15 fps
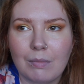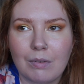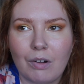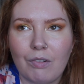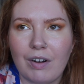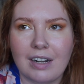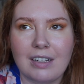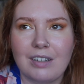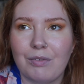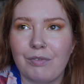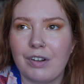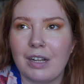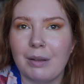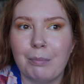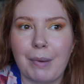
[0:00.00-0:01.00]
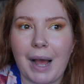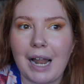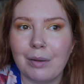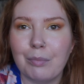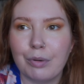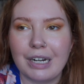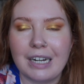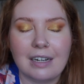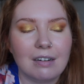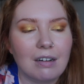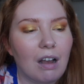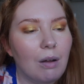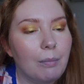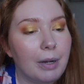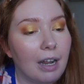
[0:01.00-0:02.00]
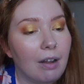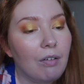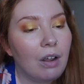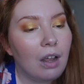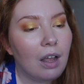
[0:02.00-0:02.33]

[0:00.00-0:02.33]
alright, it's not fucking Bala Britain, calm down.